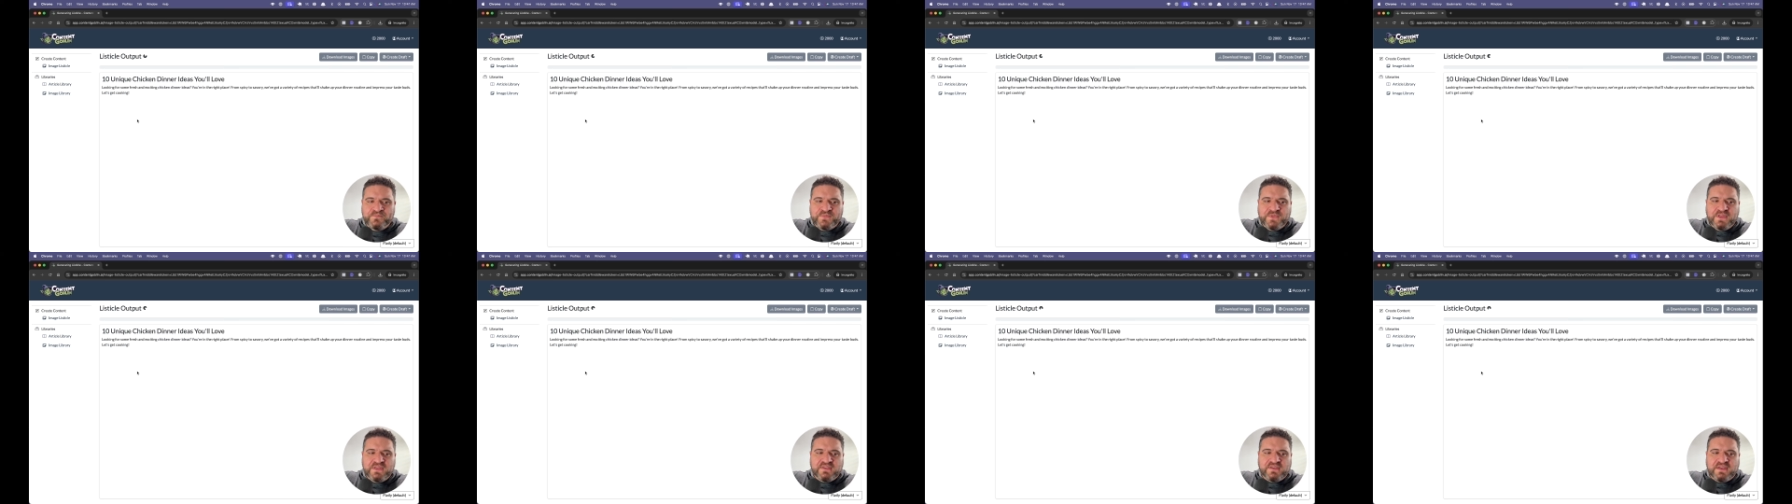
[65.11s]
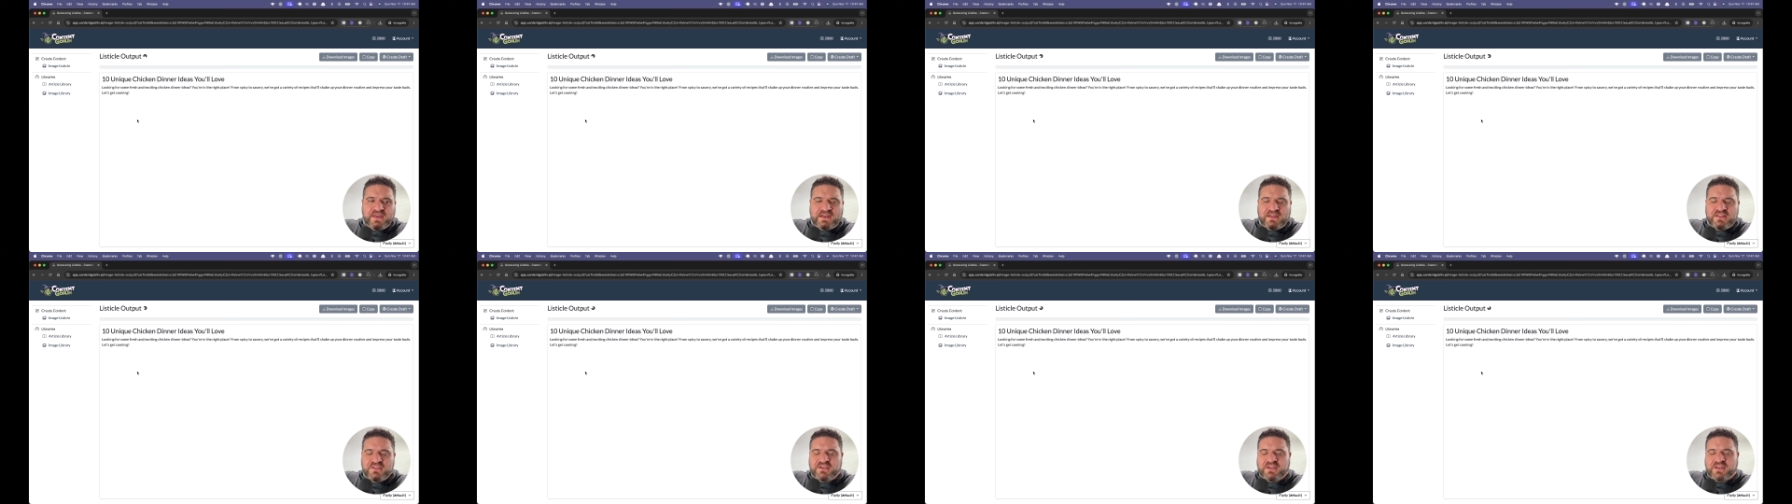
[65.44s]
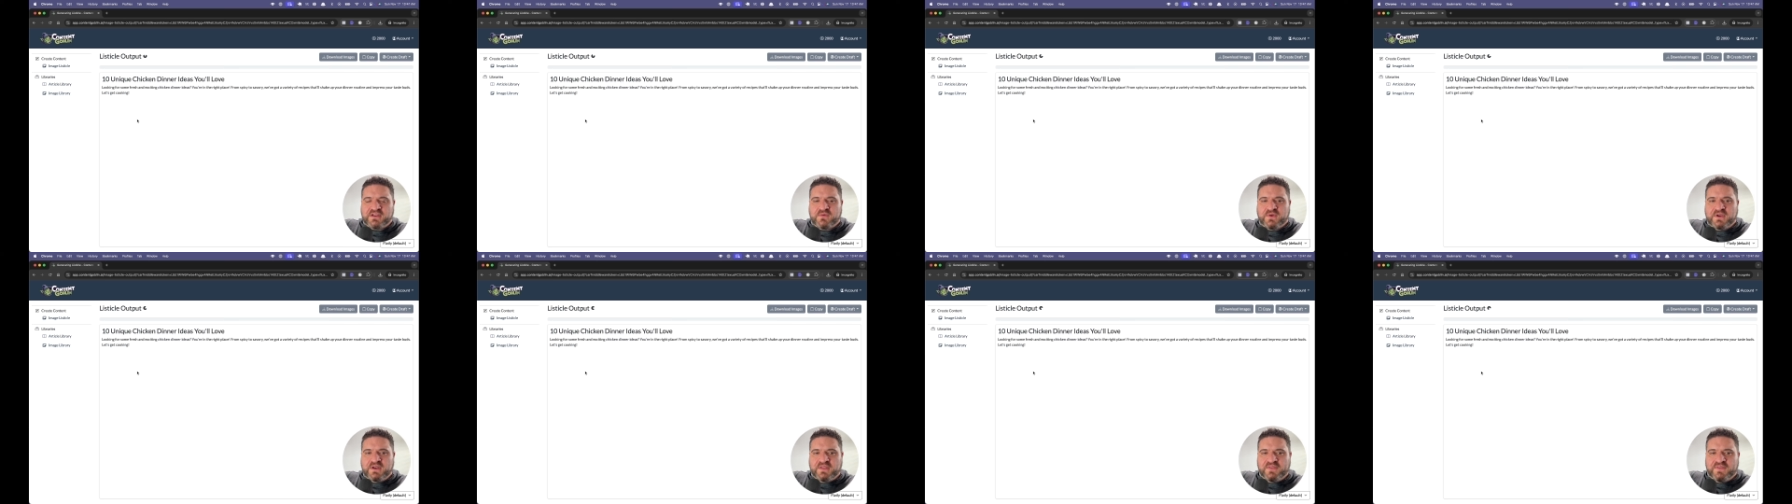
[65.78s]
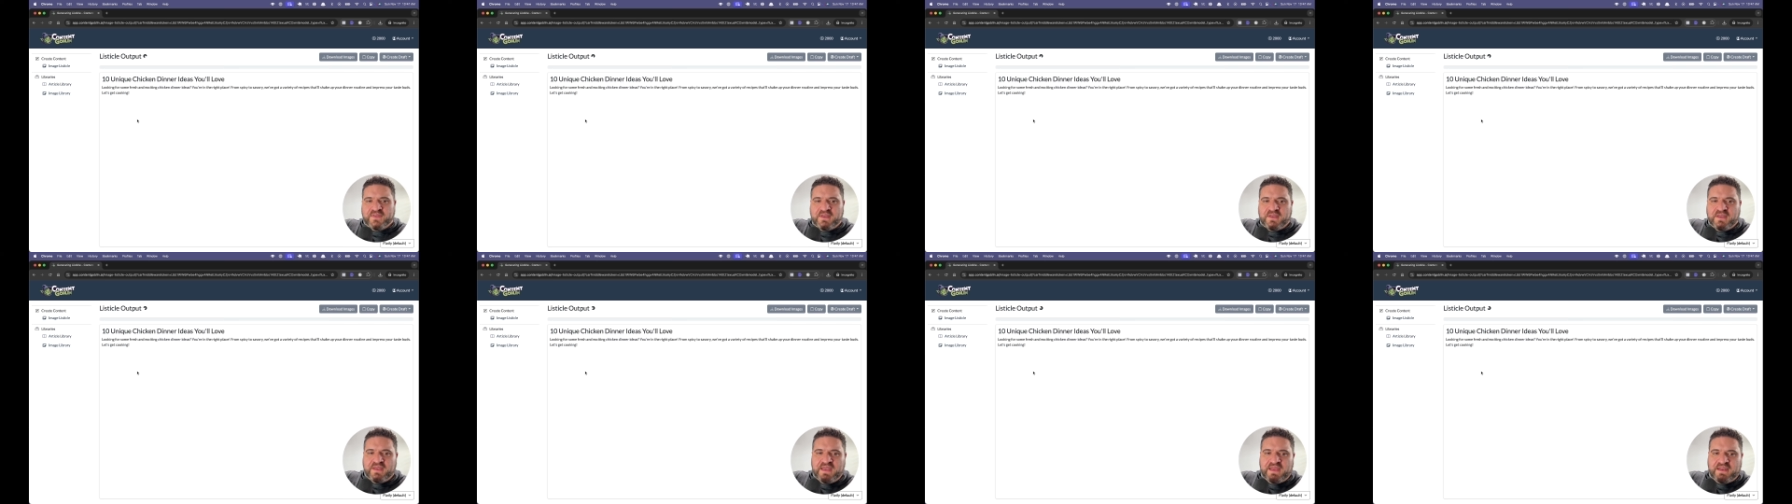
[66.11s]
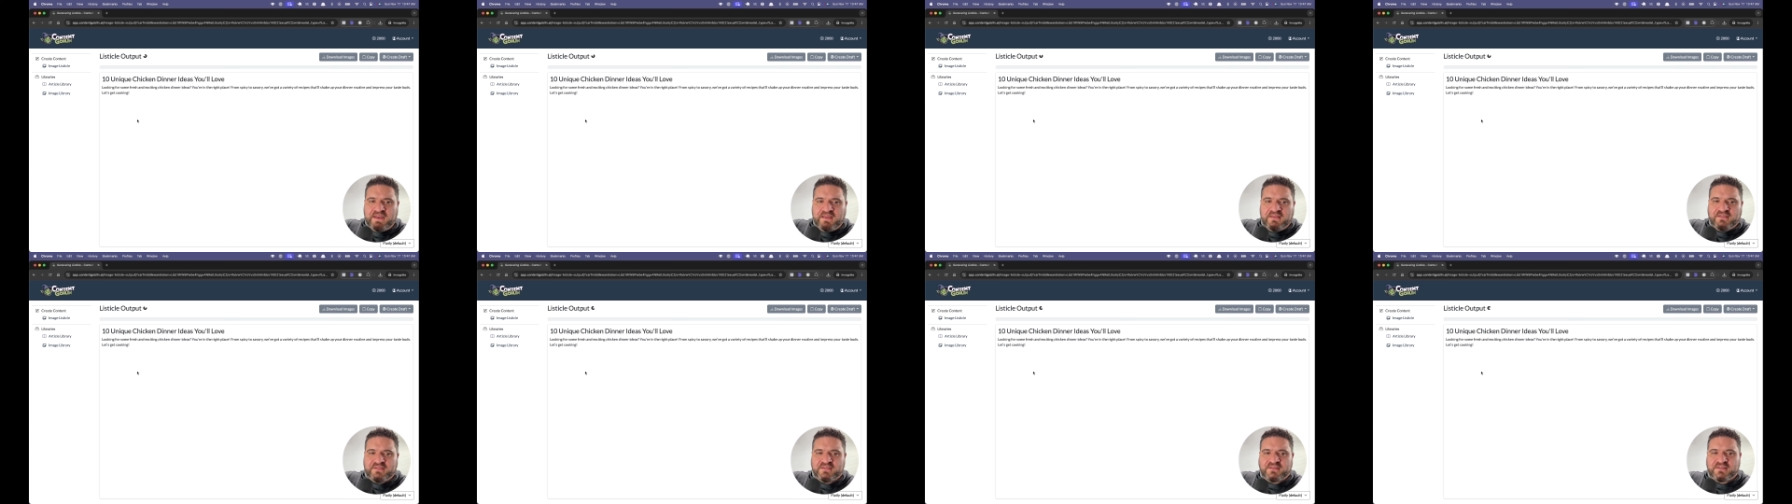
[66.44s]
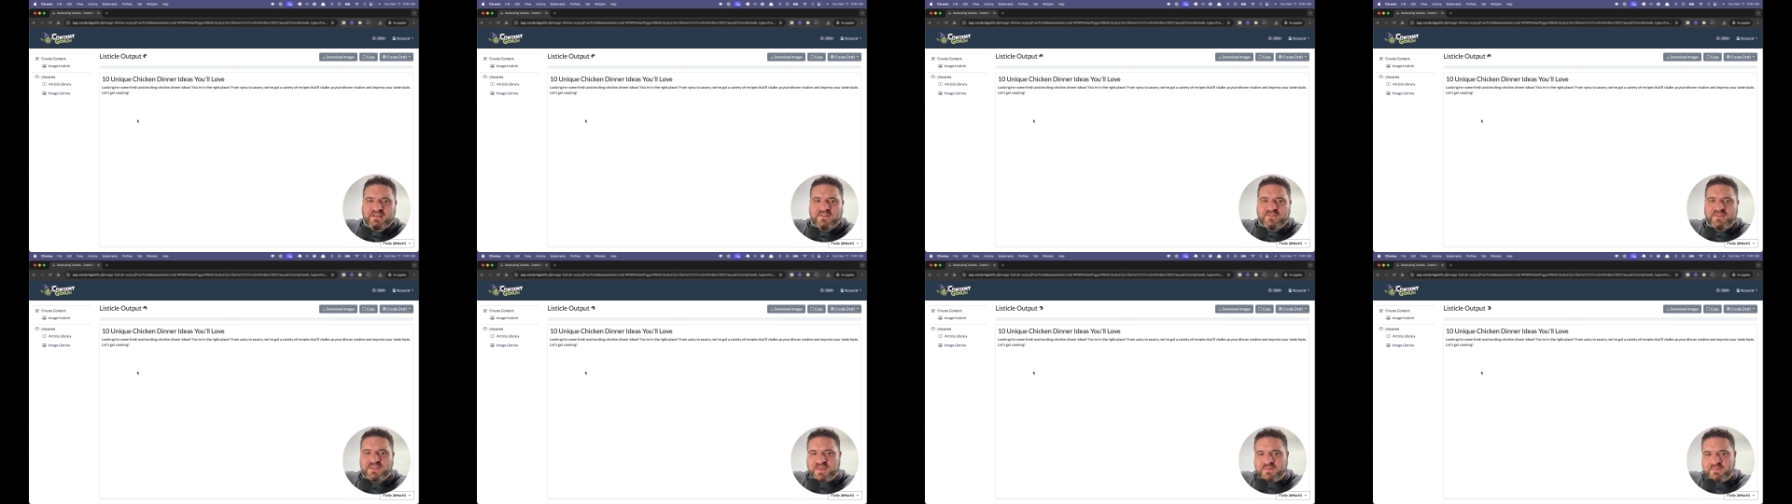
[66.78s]
It's kind of generating the headings and
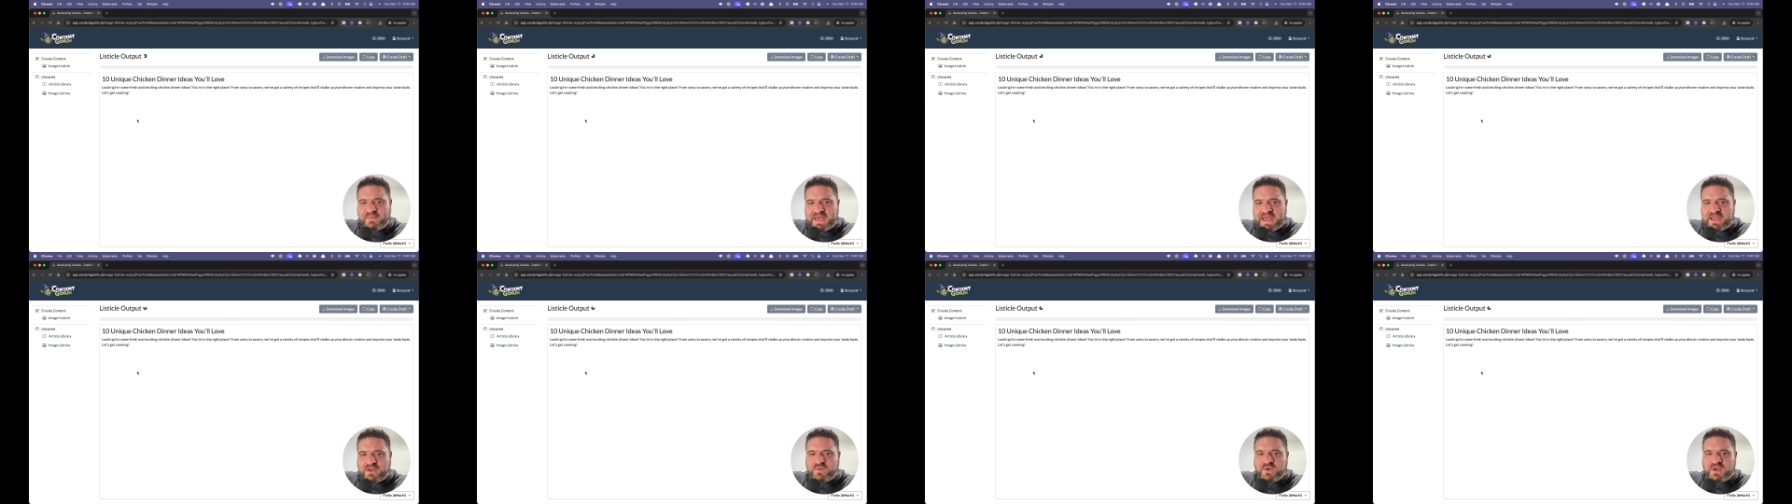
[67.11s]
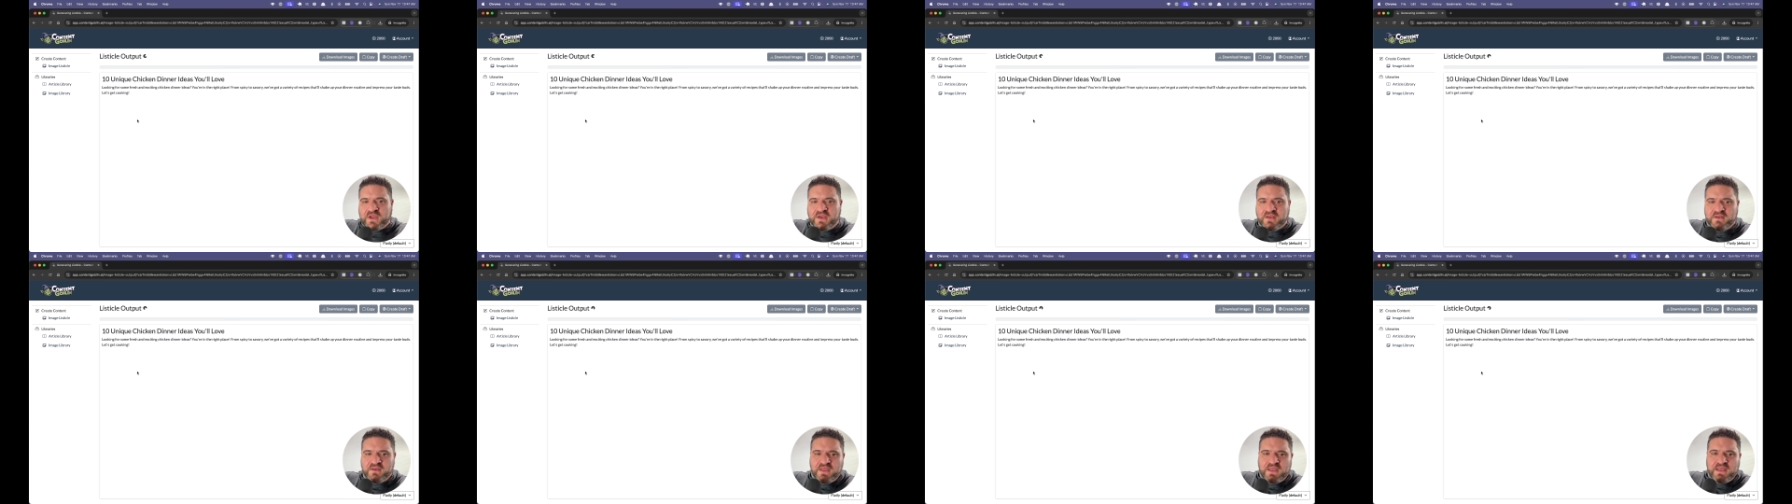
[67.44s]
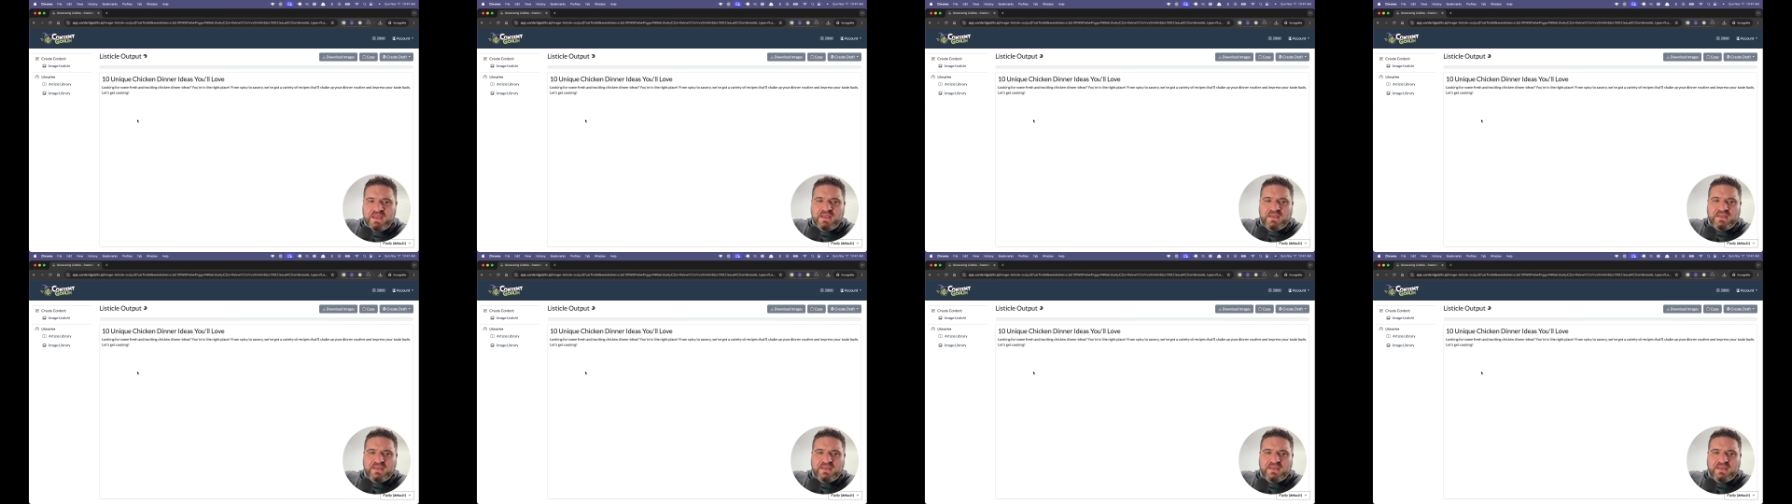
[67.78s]
stuff in the background,